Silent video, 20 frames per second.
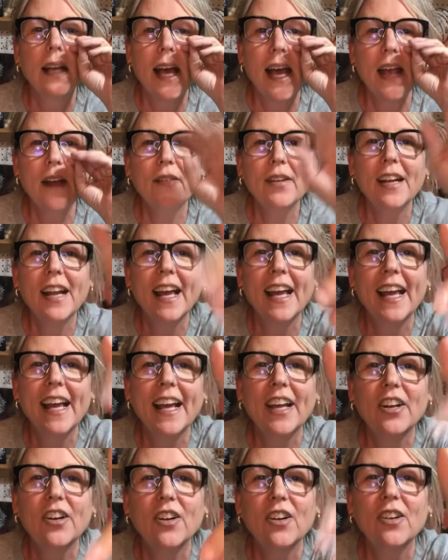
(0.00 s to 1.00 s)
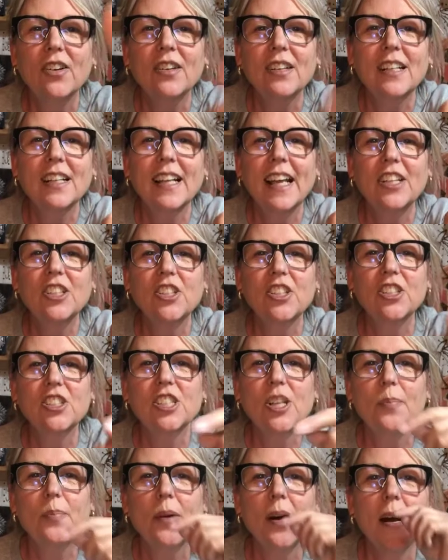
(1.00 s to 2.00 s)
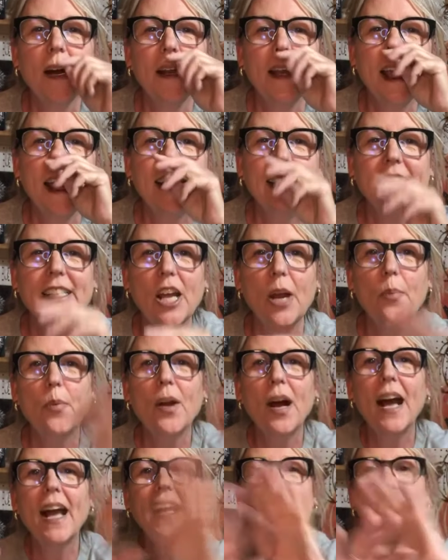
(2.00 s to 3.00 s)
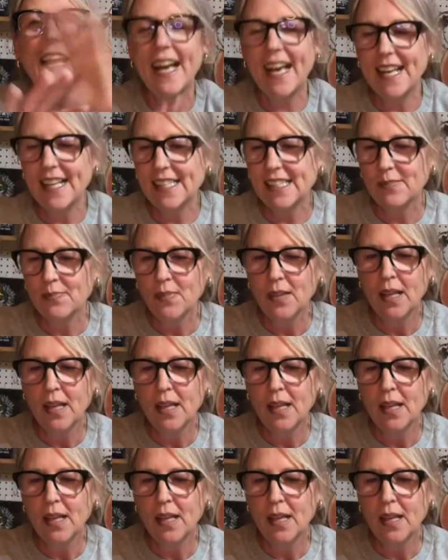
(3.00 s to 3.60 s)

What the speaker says: Hey Renee, hey girl, glad you could jump on. And Deborah, hi guys.